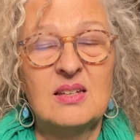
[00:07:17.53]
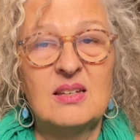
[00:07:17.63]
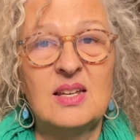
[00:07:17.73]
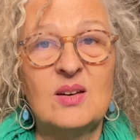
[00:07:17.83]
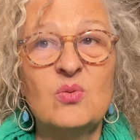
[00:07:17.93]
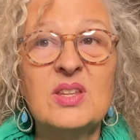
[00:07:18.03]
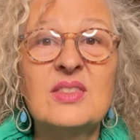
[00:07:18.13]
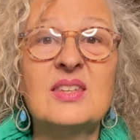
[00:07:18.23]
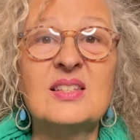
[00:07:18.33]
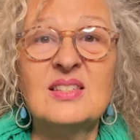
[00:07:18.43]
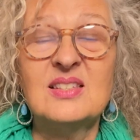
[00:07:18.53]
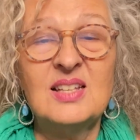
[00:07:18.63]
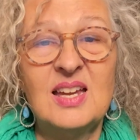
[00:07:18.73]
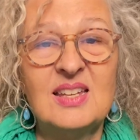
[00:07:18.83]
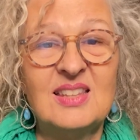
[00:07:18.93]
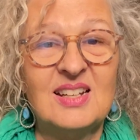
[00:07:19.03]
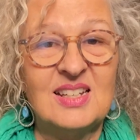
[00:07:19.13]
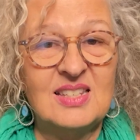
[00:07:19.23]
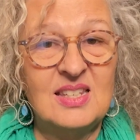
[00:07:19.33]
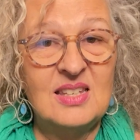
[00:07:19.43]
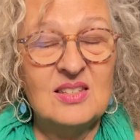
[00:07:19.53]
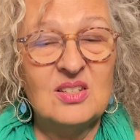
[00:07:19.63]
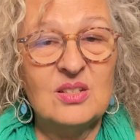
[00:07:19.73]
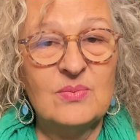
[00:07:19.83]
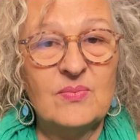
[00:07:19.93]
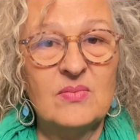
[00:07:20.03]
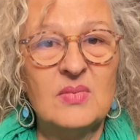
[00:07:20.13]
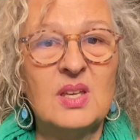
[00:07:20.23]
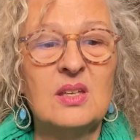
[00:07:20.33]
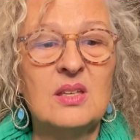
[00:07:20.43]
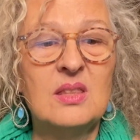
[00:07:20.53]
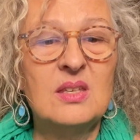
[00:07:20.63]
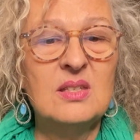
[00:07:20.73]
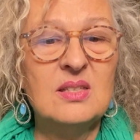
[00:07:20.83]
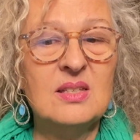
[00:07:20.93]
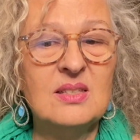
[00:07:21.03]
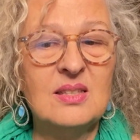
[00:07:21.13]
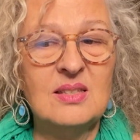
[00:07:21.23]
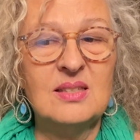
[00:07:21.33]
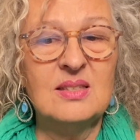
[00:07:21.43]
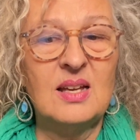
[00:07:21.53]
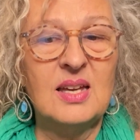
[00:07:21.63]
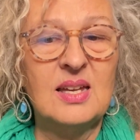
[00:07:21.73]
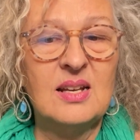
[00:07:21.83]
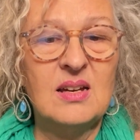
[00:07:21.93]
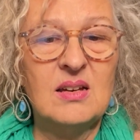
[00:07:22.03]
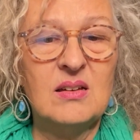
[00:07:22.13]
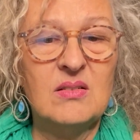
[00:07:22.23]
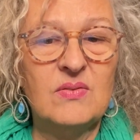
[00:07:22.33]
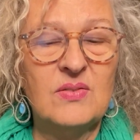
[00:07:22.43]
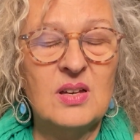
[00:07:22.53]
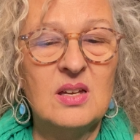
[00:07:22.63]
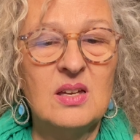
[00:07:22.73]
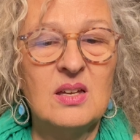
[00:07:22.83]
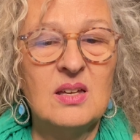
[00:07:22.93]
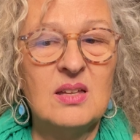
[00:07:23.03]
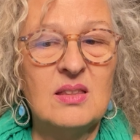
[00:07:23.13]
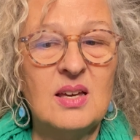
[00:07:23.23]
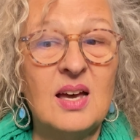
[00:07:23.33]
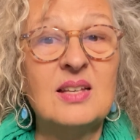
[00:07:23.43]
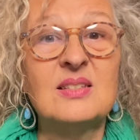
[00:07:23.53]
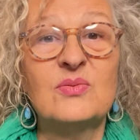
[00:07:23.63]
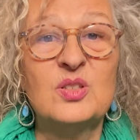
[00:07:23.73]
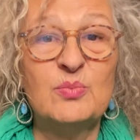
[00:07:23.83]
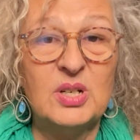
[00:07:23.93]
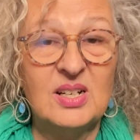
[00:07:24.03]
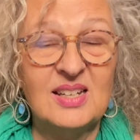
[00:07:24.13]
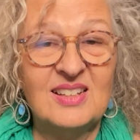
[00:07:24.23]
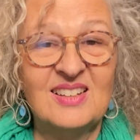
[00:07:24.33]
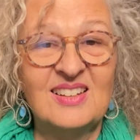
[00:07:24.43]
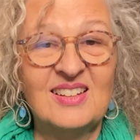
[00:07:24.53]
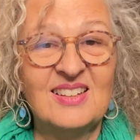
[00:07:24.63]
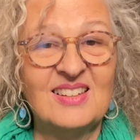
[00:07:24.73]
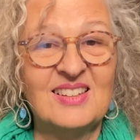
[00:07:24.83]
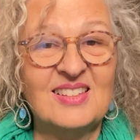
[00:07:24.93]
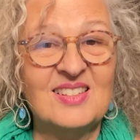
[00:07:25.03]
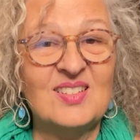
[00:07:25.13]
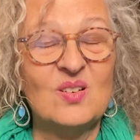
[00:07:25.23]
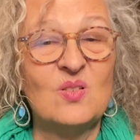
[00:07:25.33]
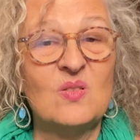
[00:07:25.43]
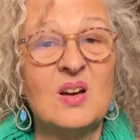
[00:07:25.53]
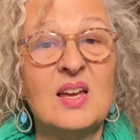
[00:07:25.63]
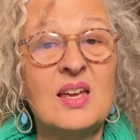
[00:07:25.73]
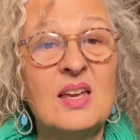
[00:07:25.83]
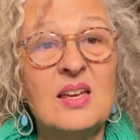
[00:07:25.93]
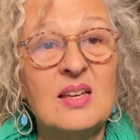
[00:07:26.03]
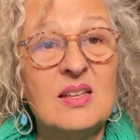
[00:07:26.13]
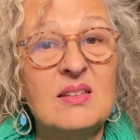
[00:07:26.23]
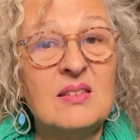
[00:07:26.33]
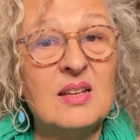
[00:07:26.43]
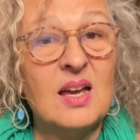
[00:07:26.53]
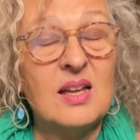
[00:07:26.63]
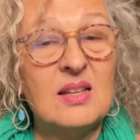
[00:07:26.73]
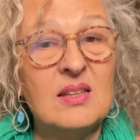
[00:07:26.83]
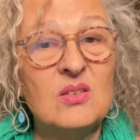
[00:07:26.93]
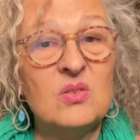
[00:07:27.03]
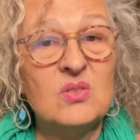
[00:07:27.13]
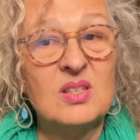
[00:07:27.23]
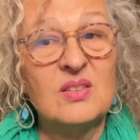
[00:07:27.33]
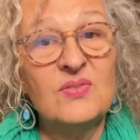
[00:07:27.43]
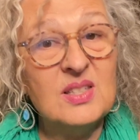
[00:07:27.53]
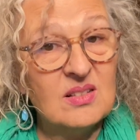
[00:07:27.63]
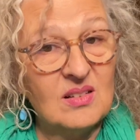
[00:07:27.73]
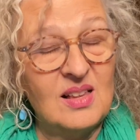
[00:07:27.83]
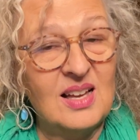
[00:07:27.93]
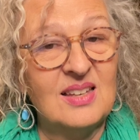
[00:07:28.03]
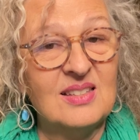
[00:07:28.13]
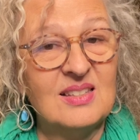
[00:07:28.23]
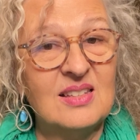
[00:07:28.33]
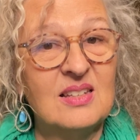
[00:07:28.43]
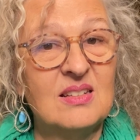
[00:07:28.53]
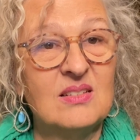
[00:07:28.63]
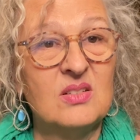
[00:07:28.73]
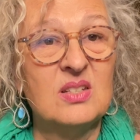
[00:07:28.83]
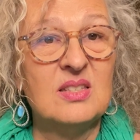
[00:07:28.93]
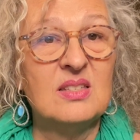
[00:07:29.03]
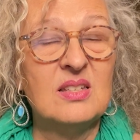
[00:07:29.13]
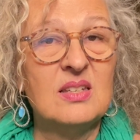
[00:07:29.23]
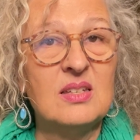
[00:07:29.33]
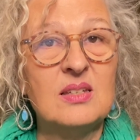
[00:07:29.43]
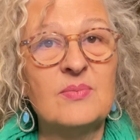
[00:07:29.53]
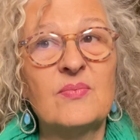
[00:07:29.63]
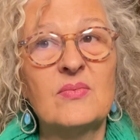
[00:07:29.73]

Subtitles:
Now, with this sight that I teach, this is the sight of the eyes of spirit. So not using the physical eyes to see